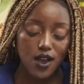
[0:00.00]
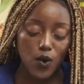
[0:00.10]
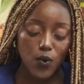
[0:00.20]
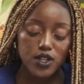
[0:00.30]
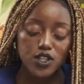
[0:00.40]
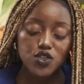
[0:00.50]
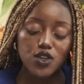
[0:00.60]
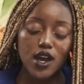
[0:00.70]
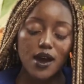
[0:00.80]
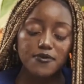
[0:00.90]
When did you
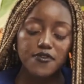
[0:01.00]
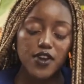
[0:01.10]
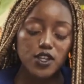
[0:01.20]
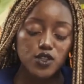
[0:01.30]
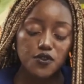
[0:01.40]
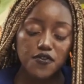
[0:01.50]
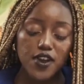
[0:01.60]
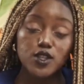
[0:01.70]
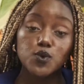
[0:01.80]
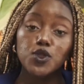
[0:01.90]
come face to
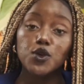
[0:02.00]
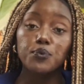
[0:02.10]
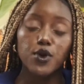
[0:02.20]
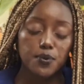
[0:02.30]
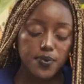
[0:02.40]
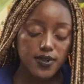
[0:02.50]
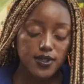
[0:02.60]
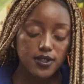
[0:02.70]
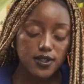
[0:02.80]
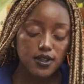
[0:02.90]
face with your purpose?